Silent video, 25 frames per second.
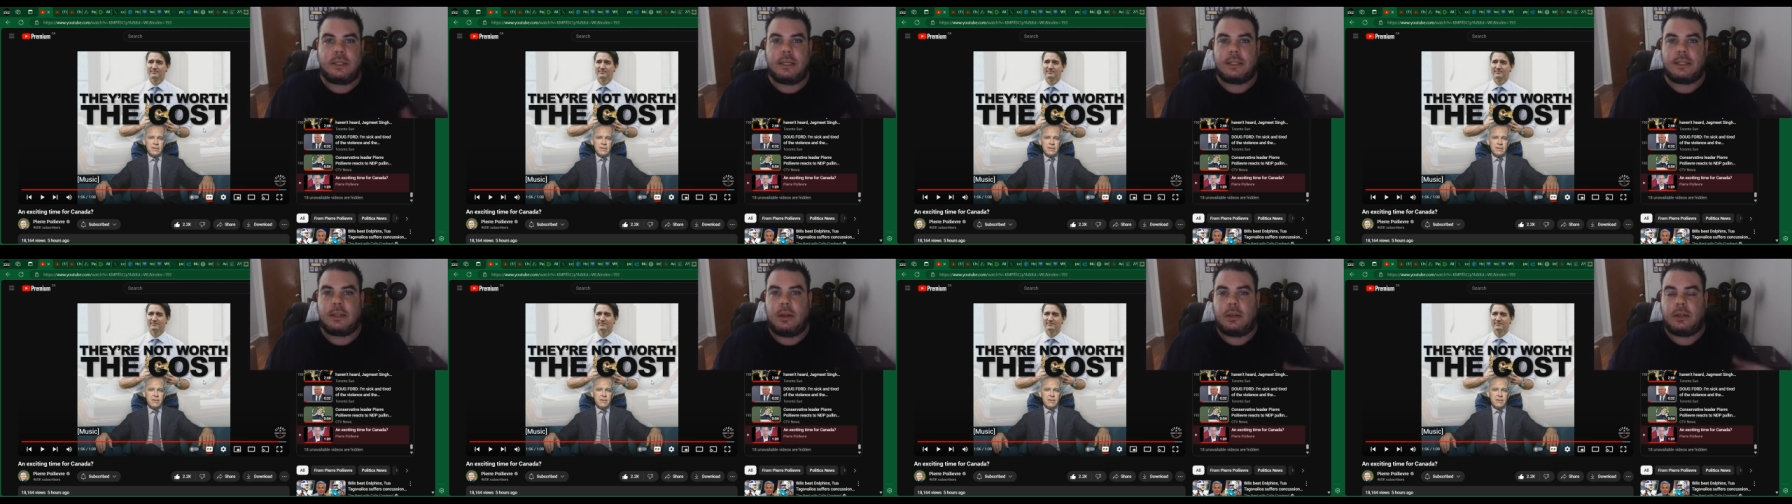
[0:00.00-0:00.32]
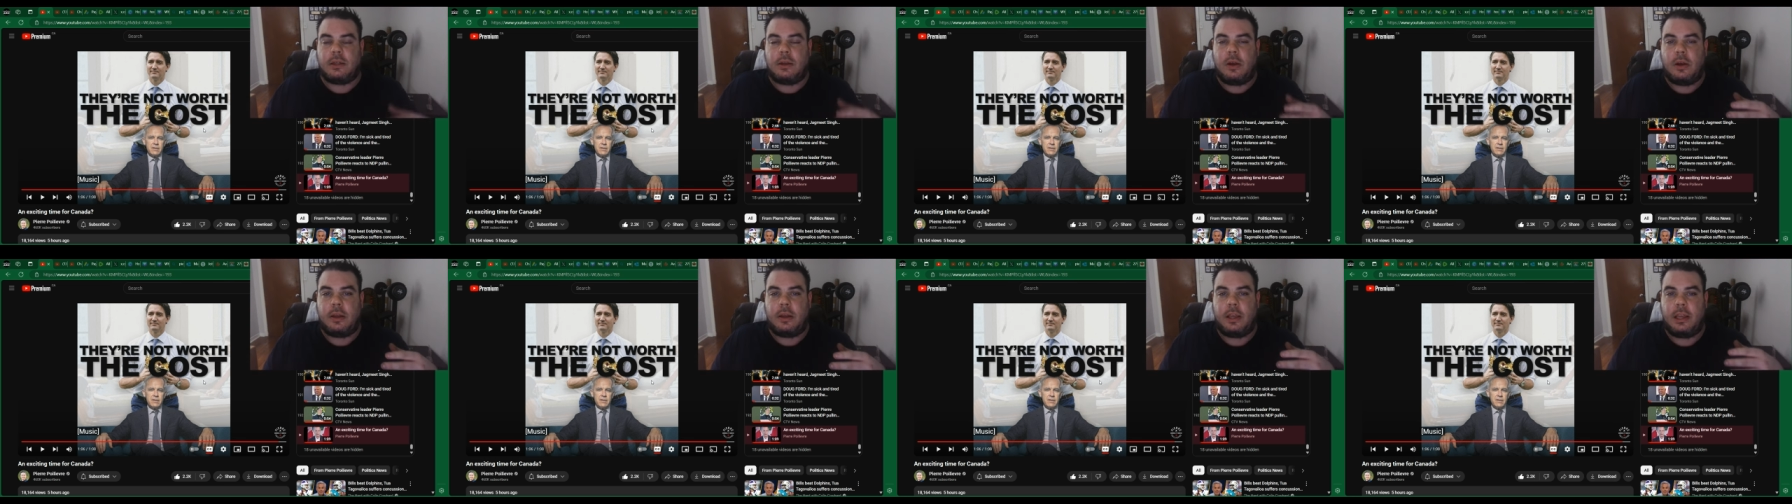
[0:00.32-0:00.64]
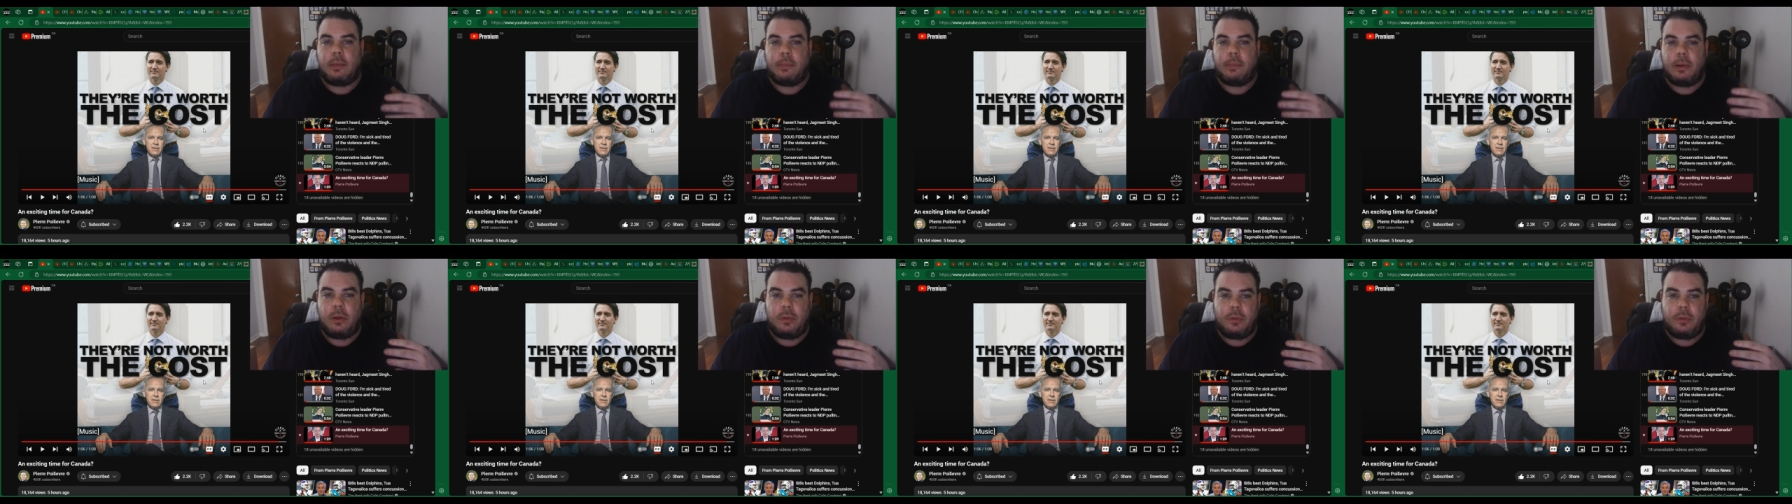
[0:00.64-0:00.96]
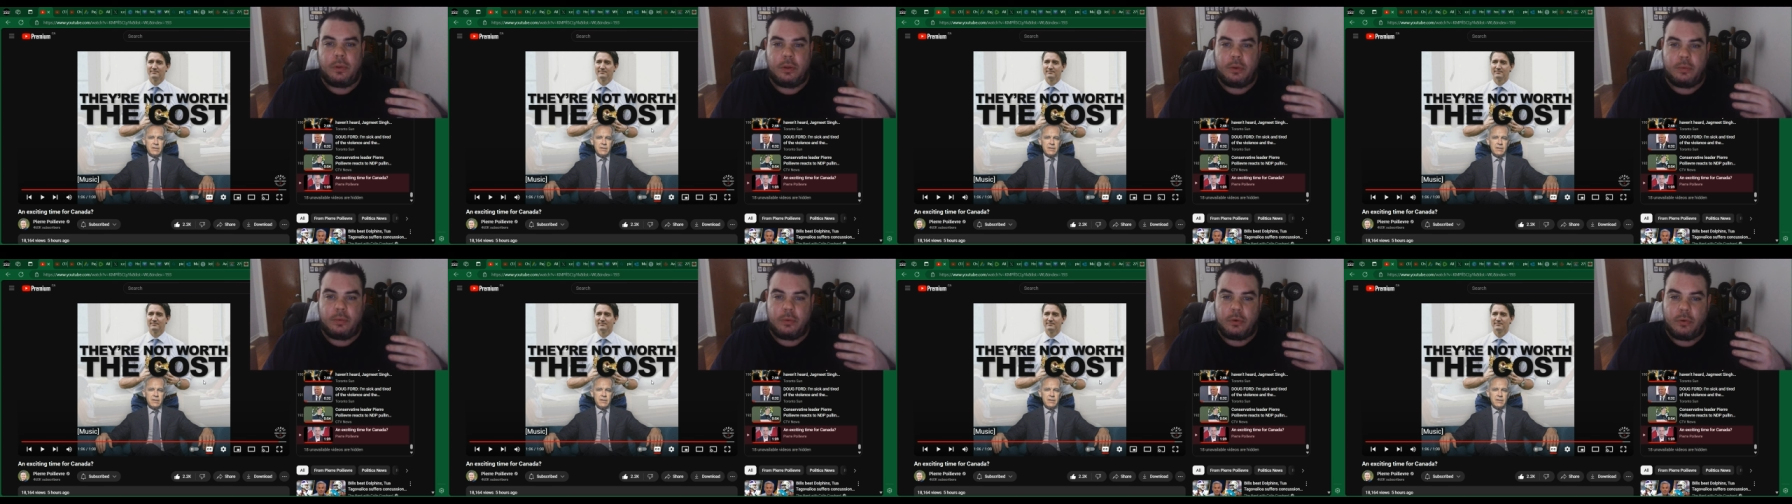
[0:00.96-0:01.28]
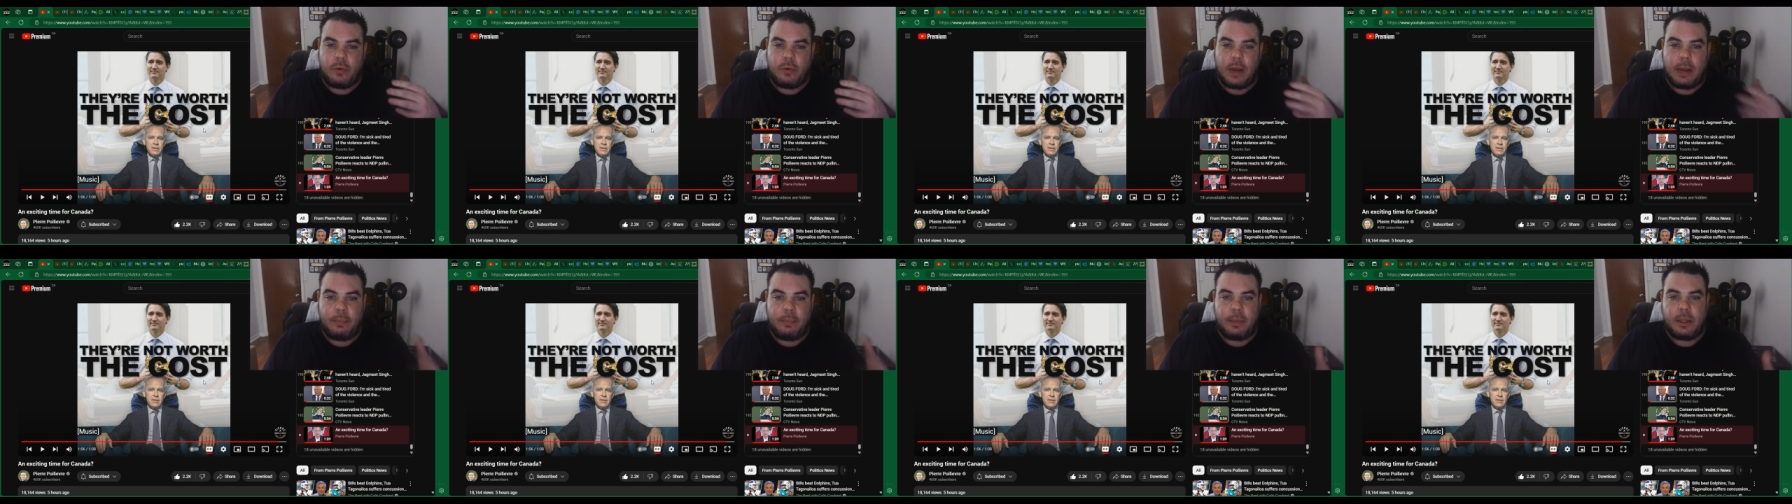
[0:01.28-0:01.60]
He's not talking about the
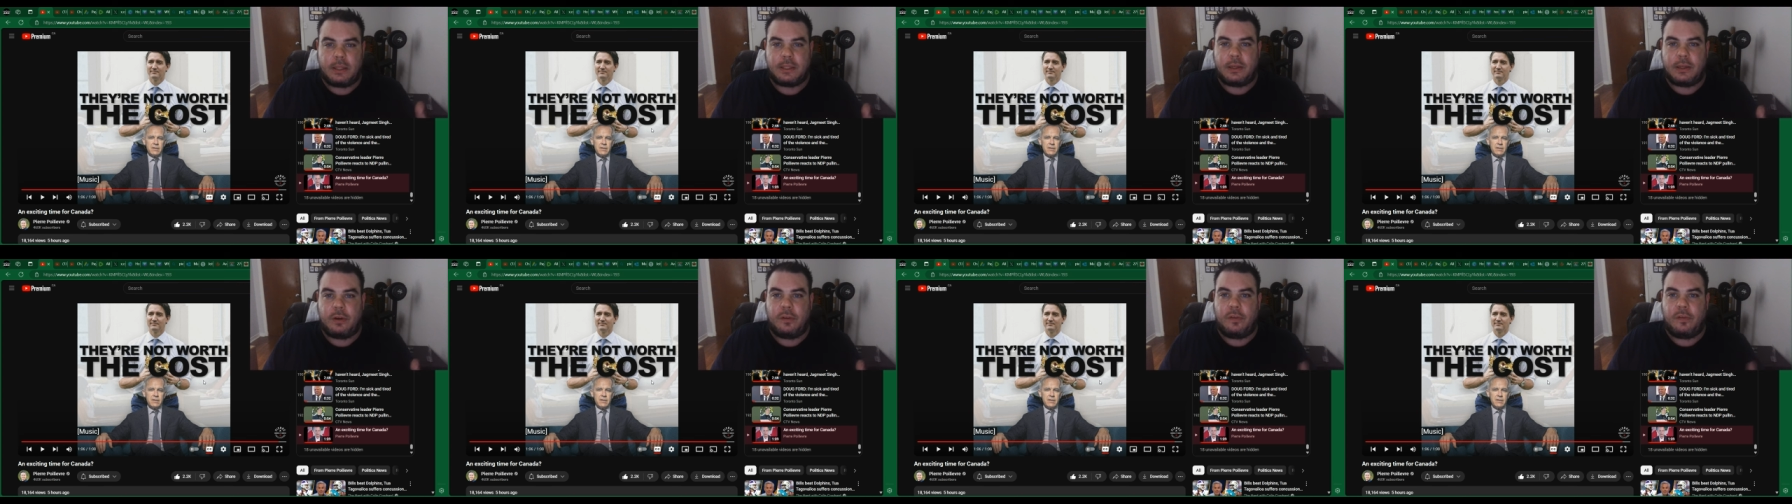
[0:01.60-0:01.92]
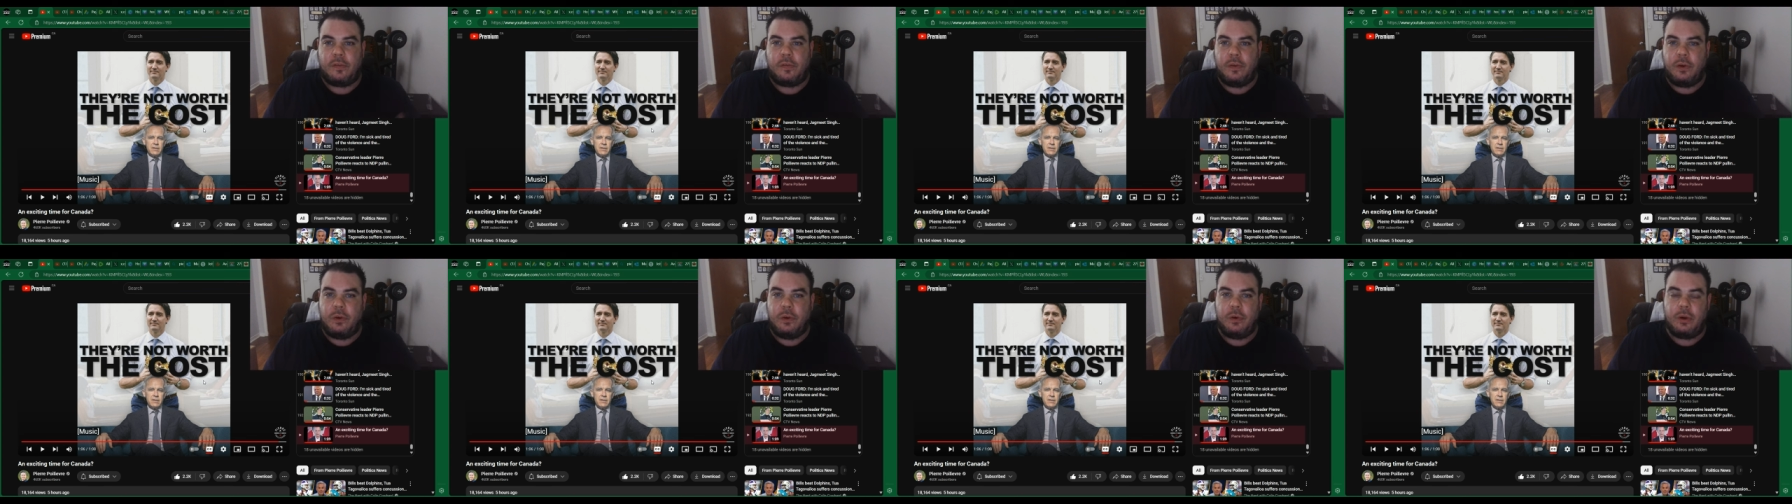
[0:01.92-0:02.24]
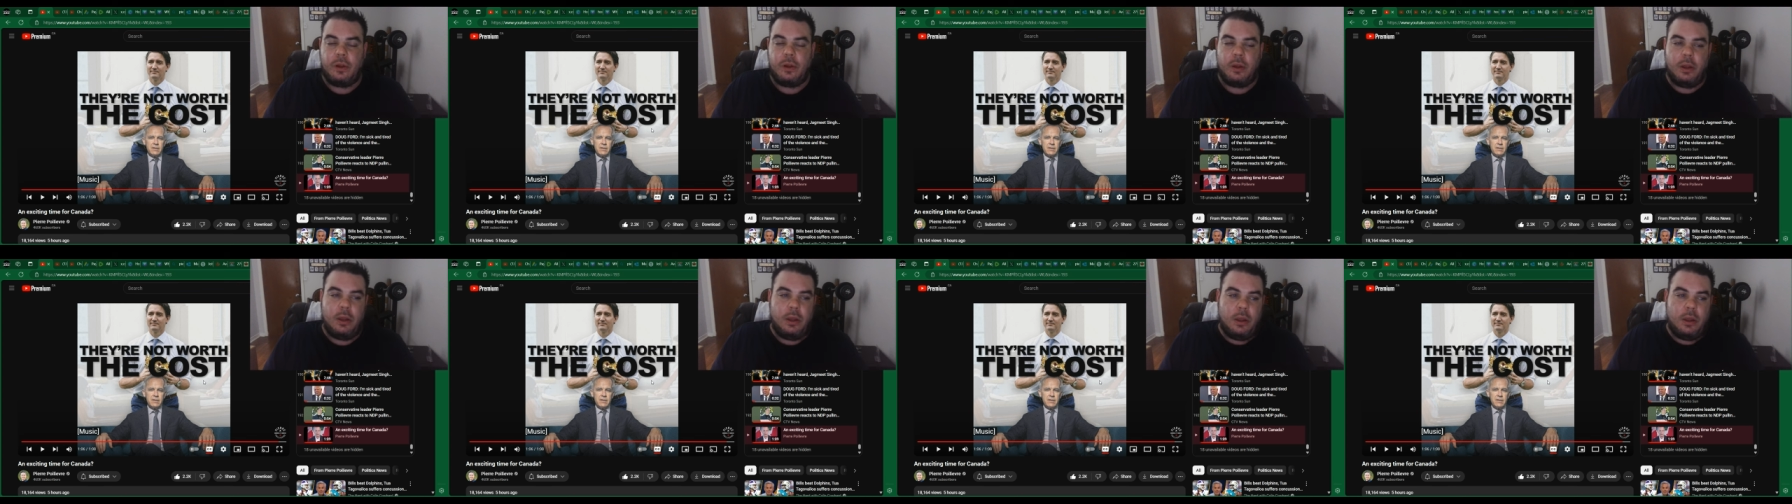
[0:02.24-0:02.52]
crap that's in our food.